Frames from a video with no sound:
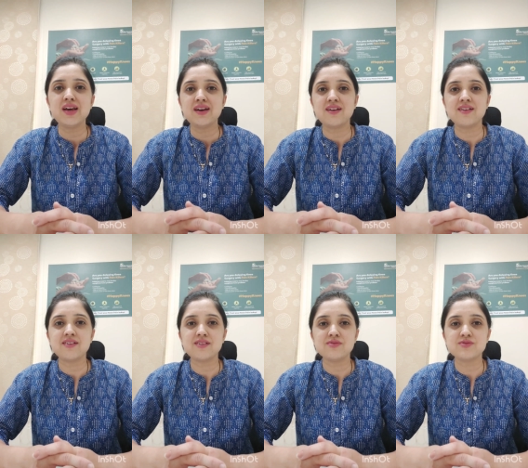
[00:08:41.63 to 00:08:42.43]

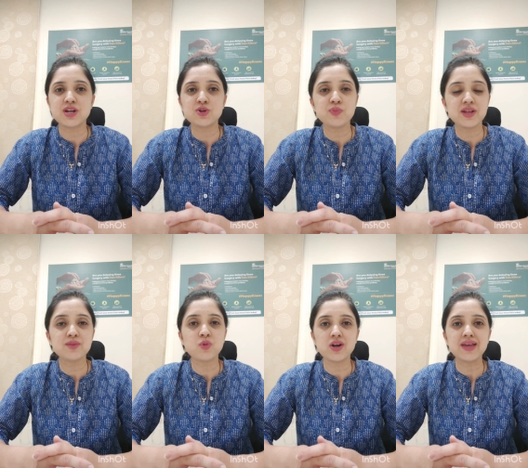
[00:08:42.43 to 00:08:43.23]
Try to make the
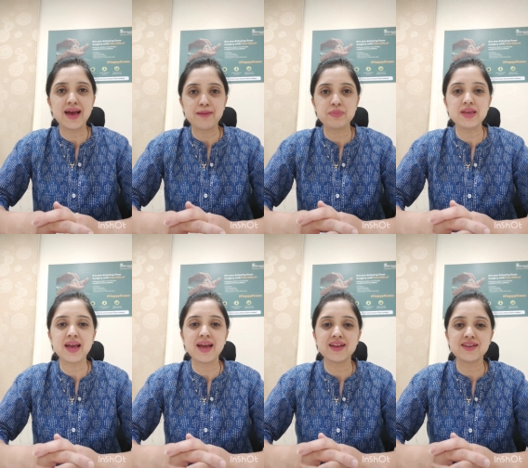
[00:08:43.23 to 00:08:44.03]
body happy,
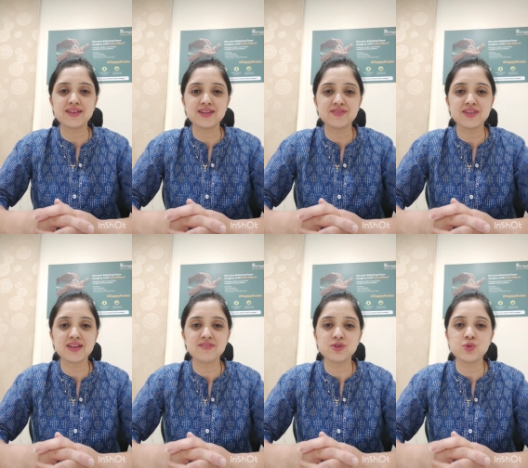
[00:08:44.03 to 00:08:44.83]
and it will
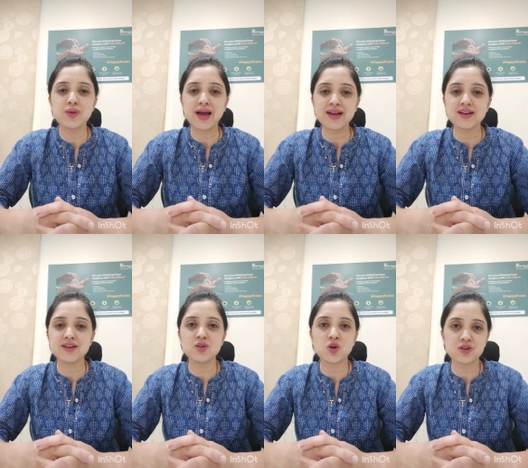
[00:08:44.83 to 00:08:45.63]
give you back
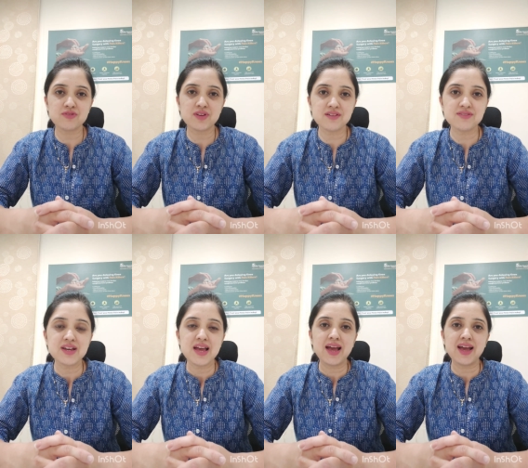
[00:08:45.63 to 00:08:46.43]
a lot of love,
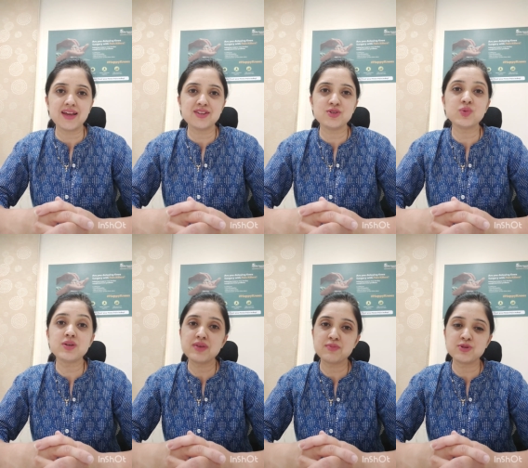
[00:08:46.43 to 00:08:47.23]
and you will
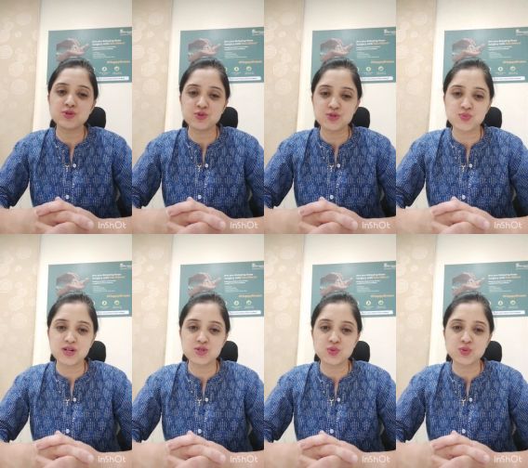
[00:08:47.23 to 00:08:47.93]
be able to lose weight.